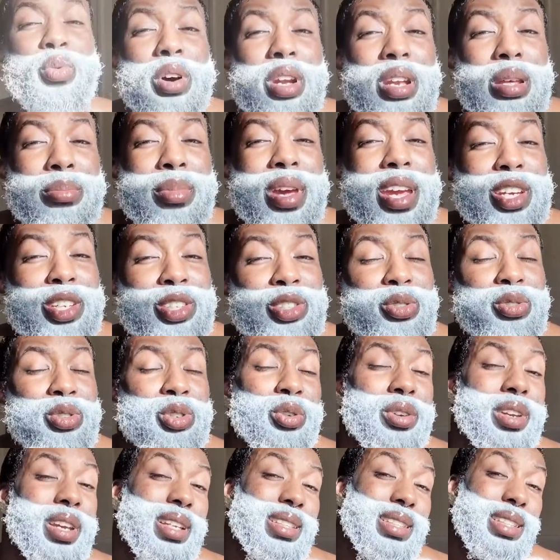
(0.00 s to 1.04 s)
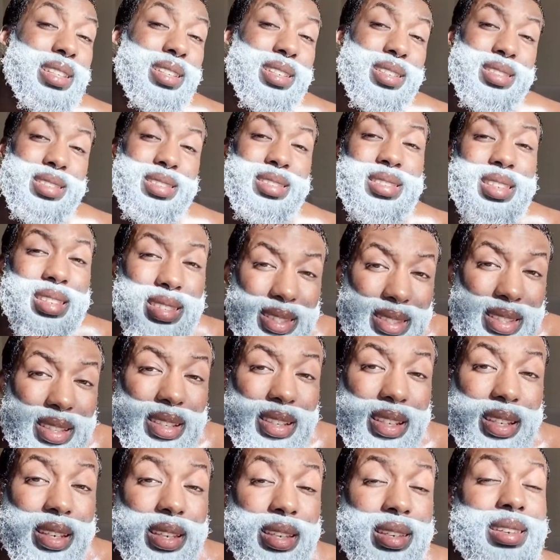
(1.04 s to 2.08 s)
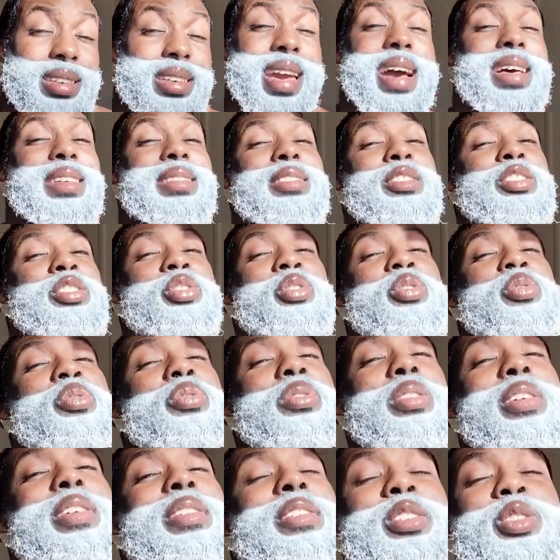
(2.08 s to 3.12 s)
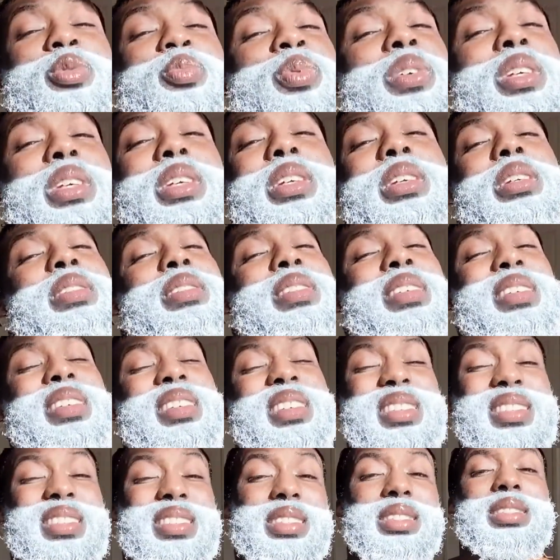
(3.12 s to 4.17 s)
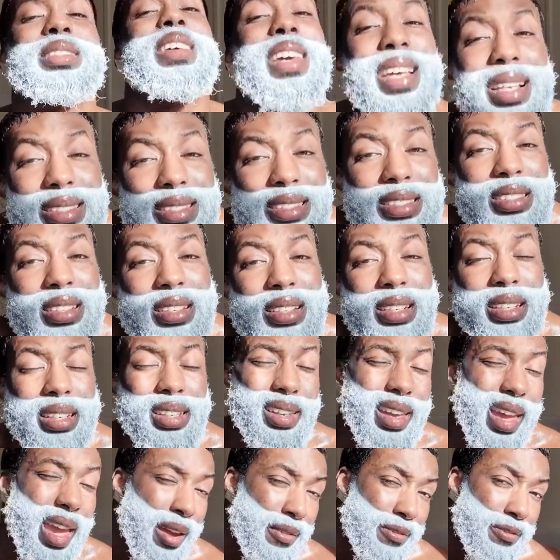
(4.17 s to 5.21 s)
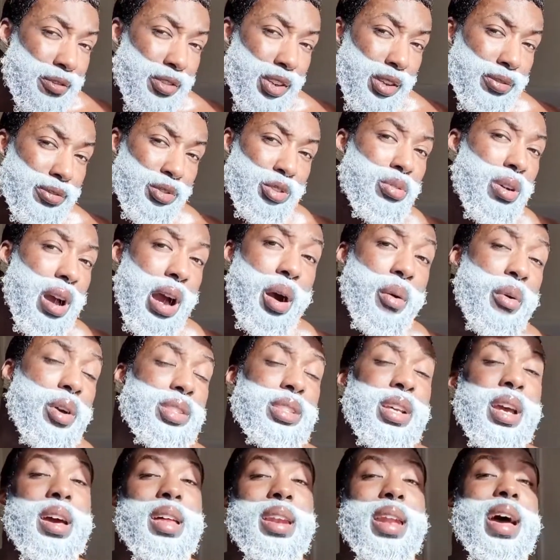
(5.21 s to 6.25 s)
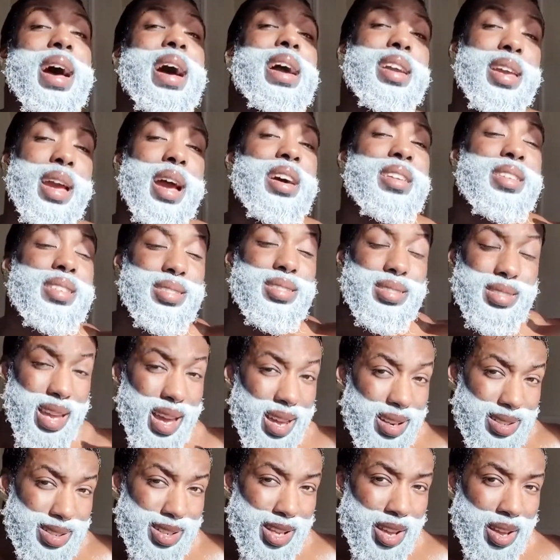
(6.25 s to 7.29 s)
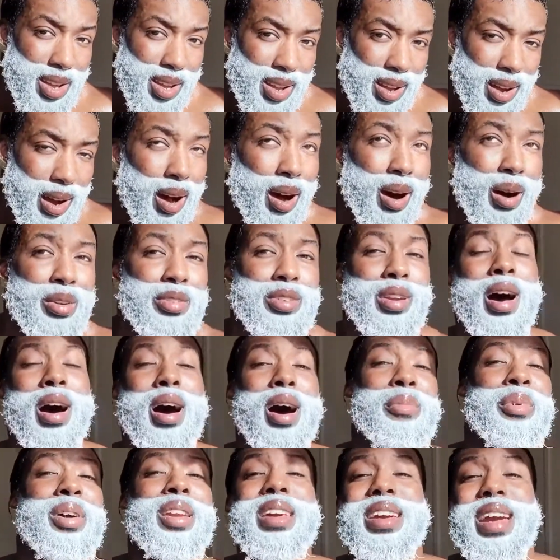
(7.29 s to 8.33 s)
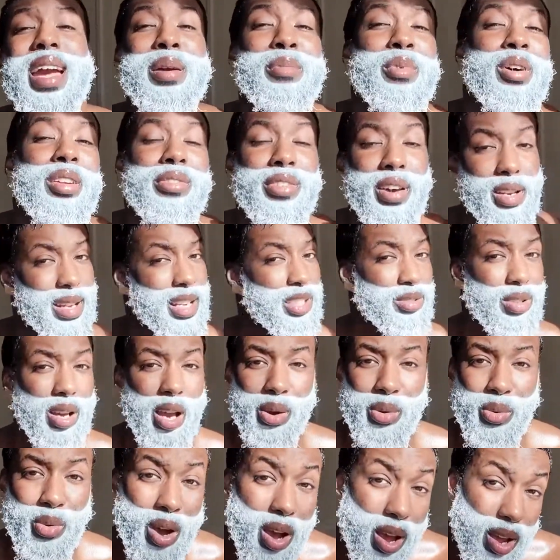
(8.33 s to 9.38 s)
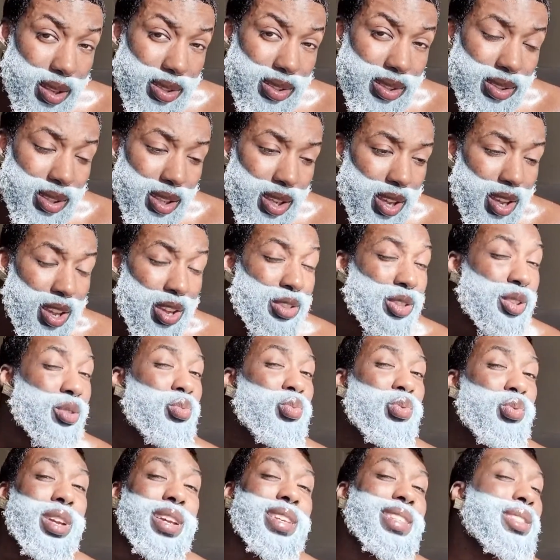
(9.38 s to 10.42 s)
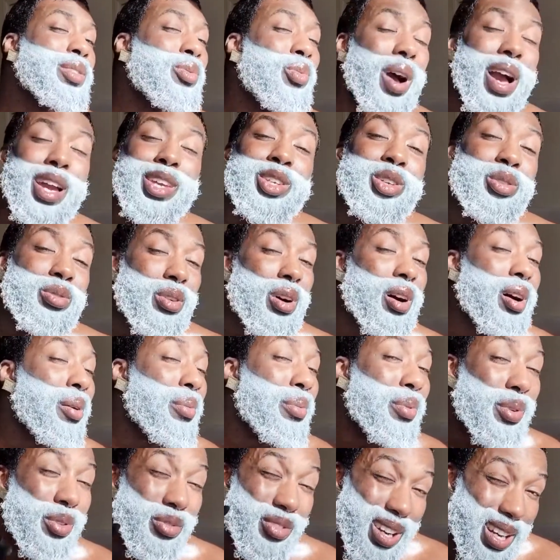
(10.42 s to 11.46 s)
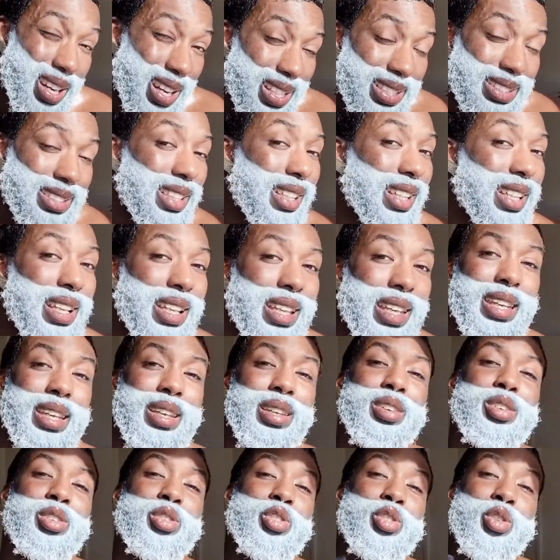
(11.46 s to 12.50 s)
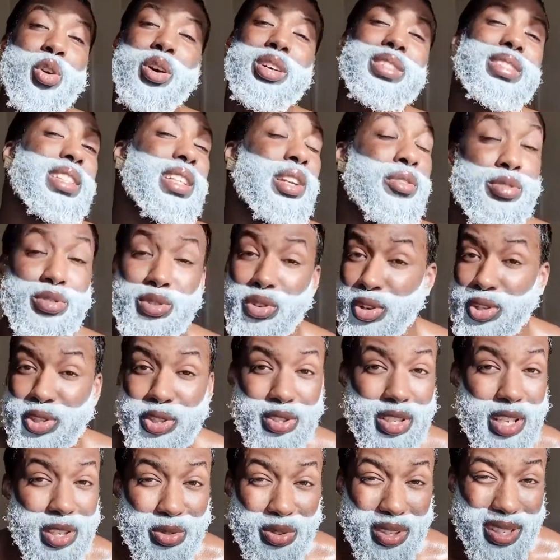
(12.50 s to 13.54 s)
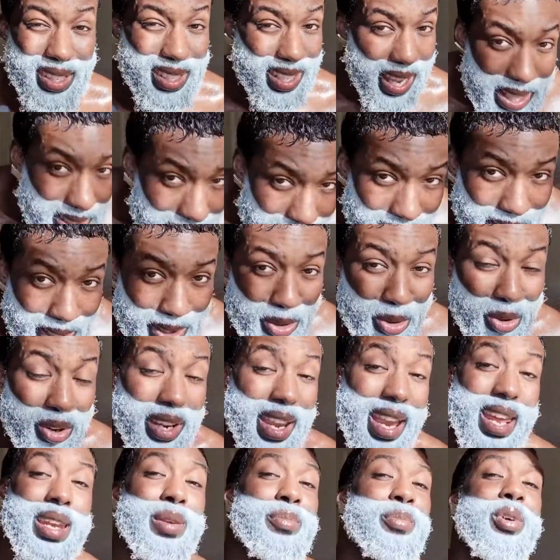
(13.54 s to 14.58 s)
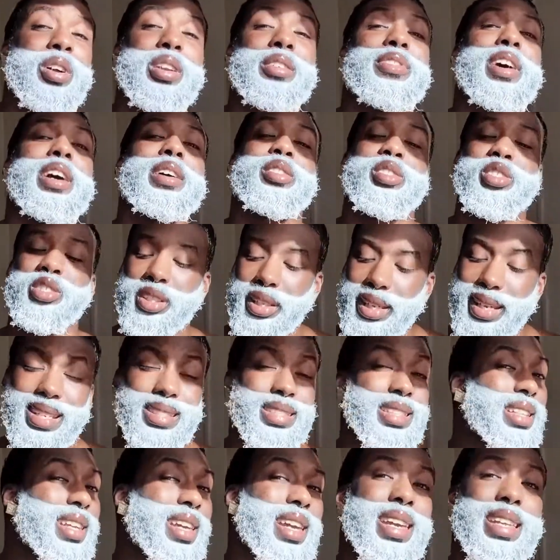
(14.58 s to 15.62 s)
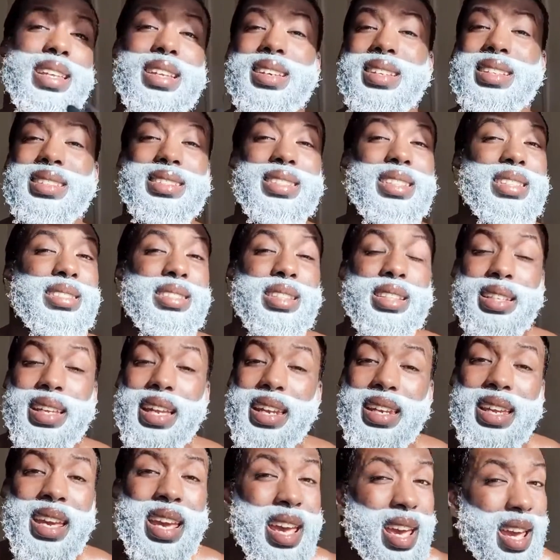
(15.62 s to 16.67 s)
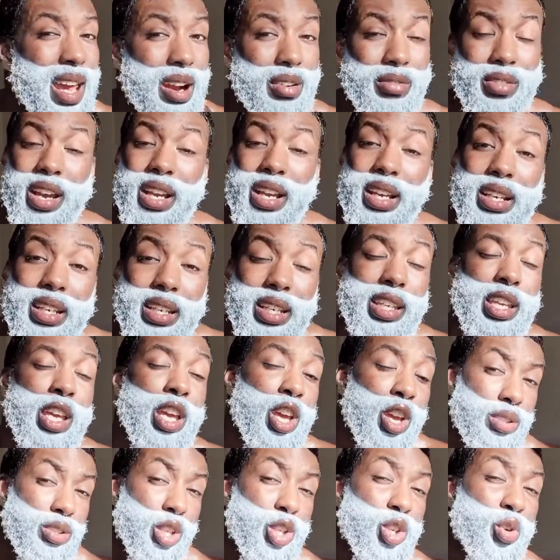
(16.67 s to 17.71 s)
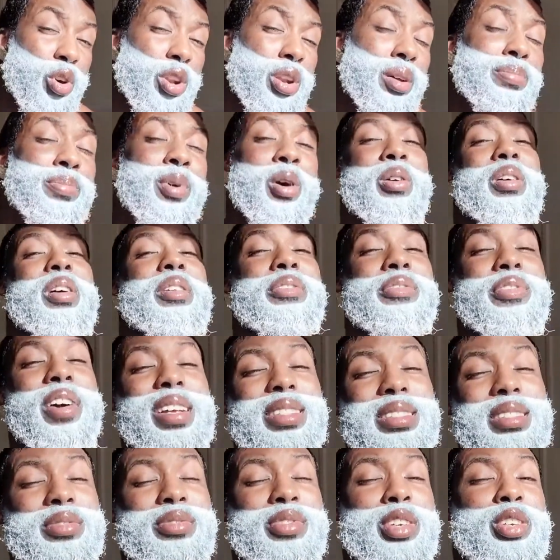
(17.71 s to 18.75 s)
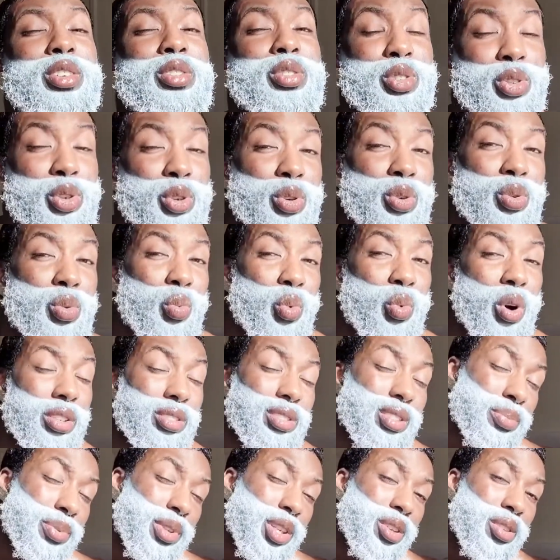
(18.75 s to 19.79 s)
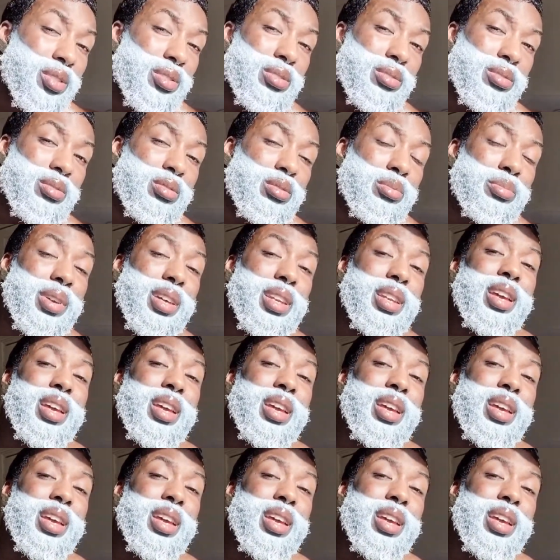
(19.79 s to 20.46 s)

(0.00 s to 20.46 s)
to make sure you're eating consistently. Yes, you need to be eating consistently every few hours. Like, okay, I understand. Oh no, I'm gonna gain body fat. That's not how it works. The reason why you are realistically not seeing the results that you're getting or gaining body fat is because you're eating inconsistently and irregularly. So you want to bulk effectively, you want to be consuming